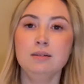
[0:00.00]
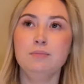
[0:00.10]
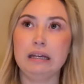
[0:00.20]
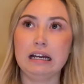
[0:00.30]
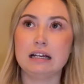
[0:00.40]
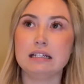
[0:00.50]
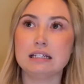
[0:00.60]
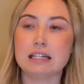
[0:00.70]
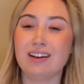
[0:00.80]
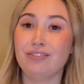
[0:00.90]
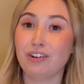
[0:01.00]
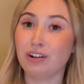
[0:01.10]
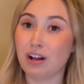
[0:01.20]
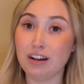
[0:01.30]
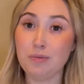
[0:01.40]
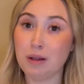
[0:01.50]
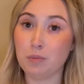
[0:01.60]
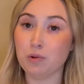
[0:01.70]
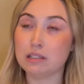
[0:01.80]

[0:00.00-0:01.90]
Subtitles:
Because for a lot of people,